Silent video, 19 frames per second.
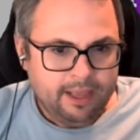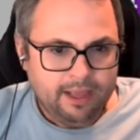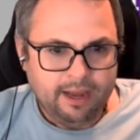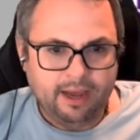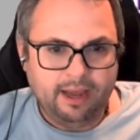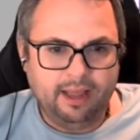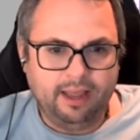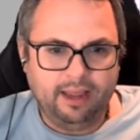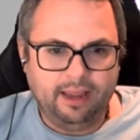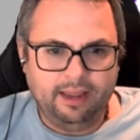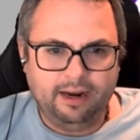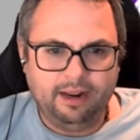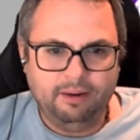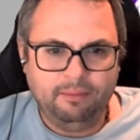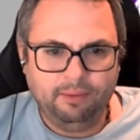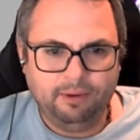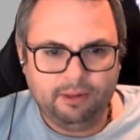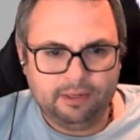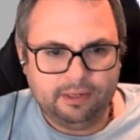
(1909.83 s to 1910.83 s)
And
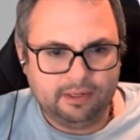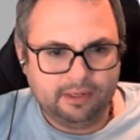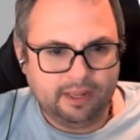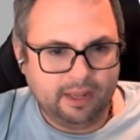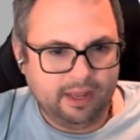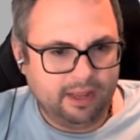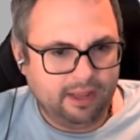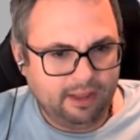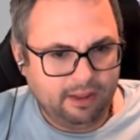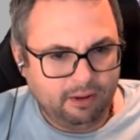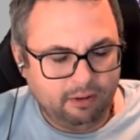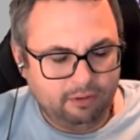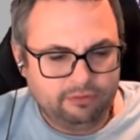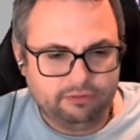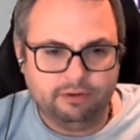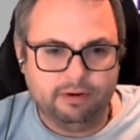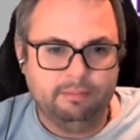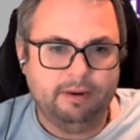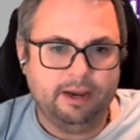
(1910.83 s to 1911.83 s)
I will
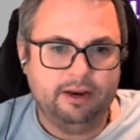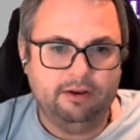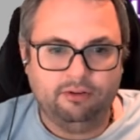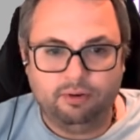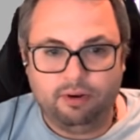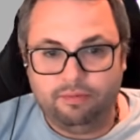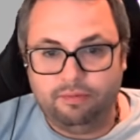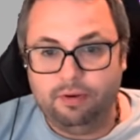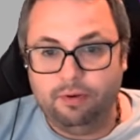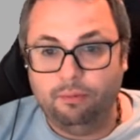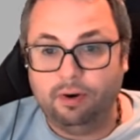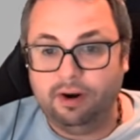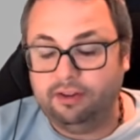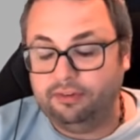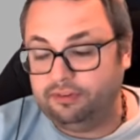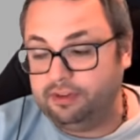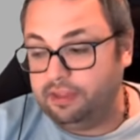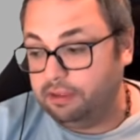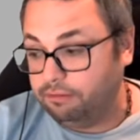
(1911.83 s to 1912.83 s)
also remind you, if you want
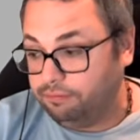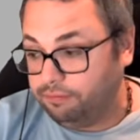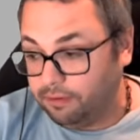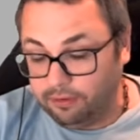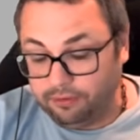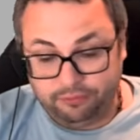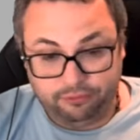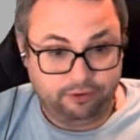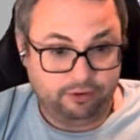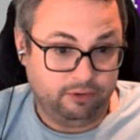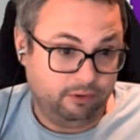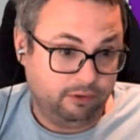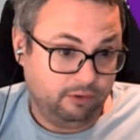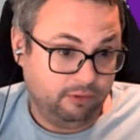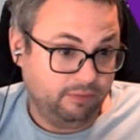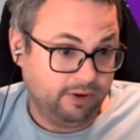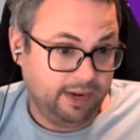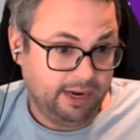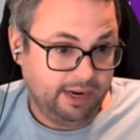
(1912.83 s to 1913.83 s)
to see the first
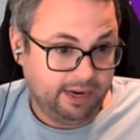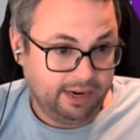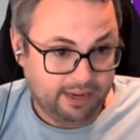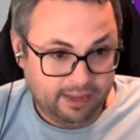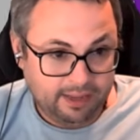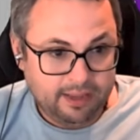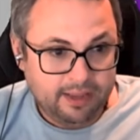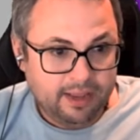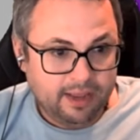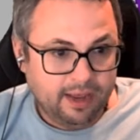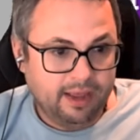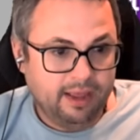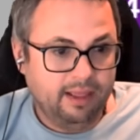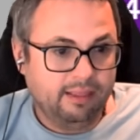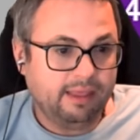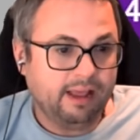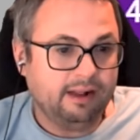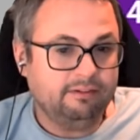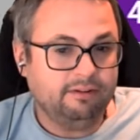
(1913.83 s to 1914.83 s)
Sudokuvania,
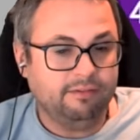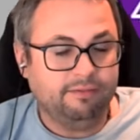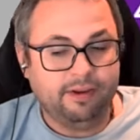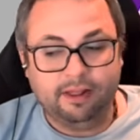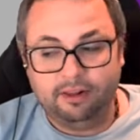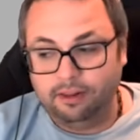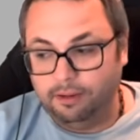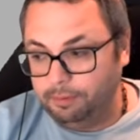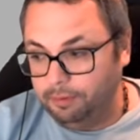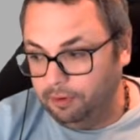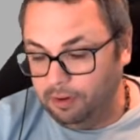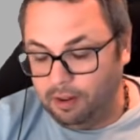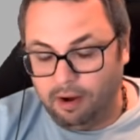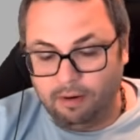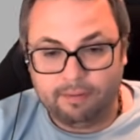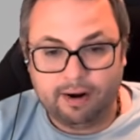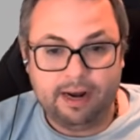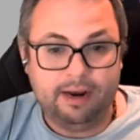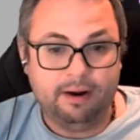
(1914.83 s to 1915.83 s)
that's available
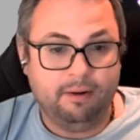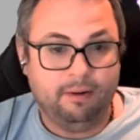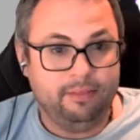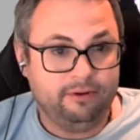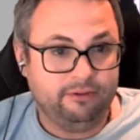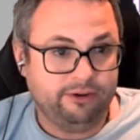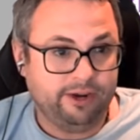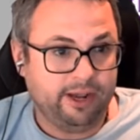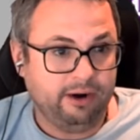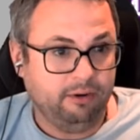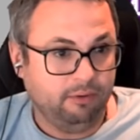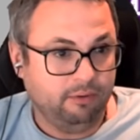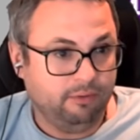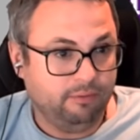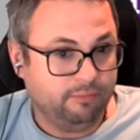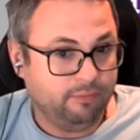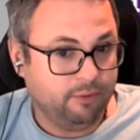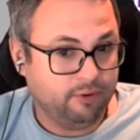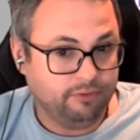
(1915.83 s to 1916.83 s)
already on the
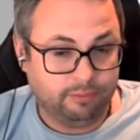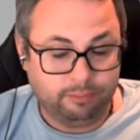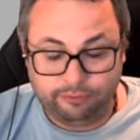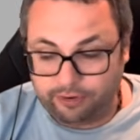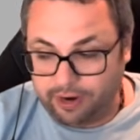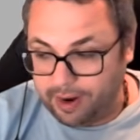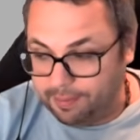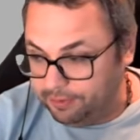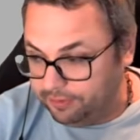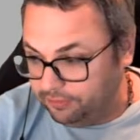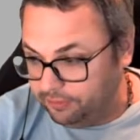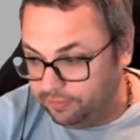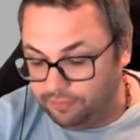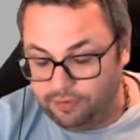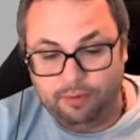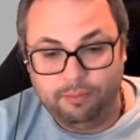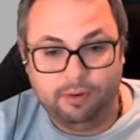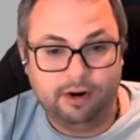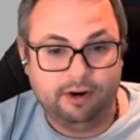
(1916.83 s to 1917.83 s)
channel for subscribers.
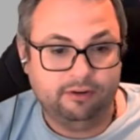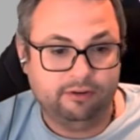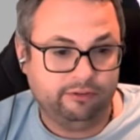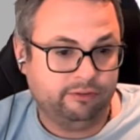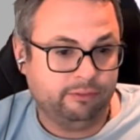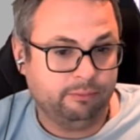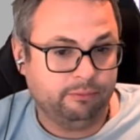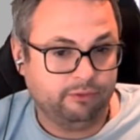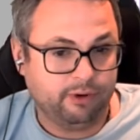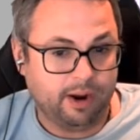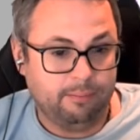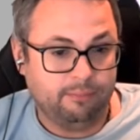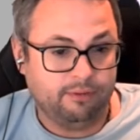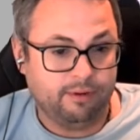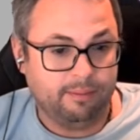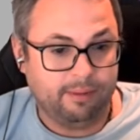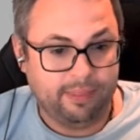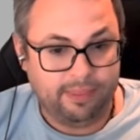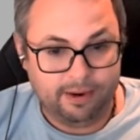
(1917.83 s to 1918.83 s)
If you want to just subscribe
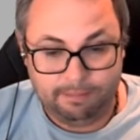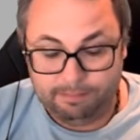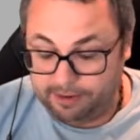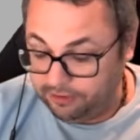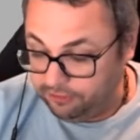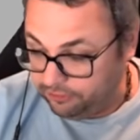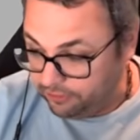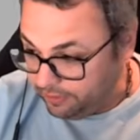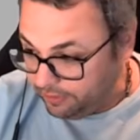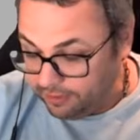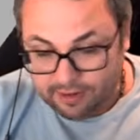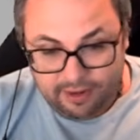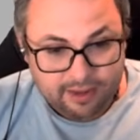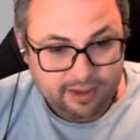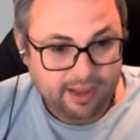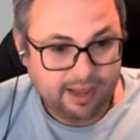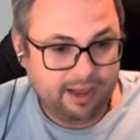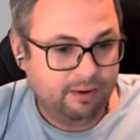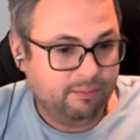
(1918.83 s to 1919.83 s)
for a month and binge it,
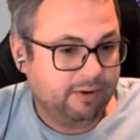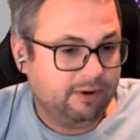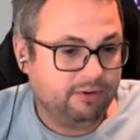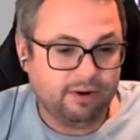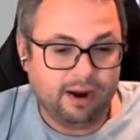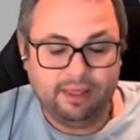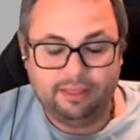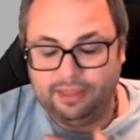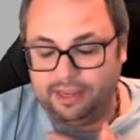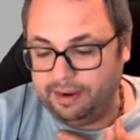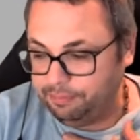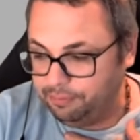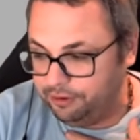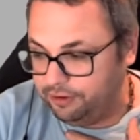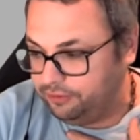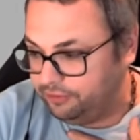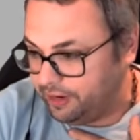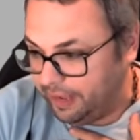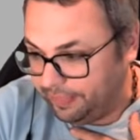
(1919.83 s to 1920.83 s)
we'd greatly
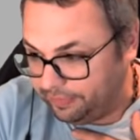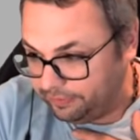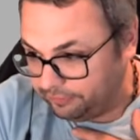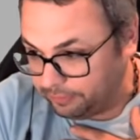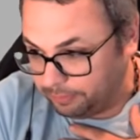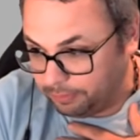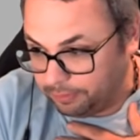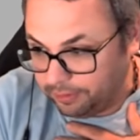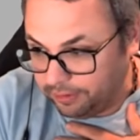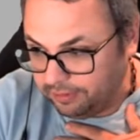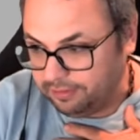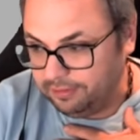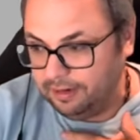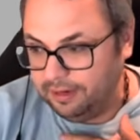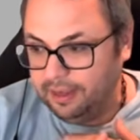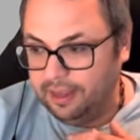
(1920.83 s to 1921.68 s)
appreciate the support.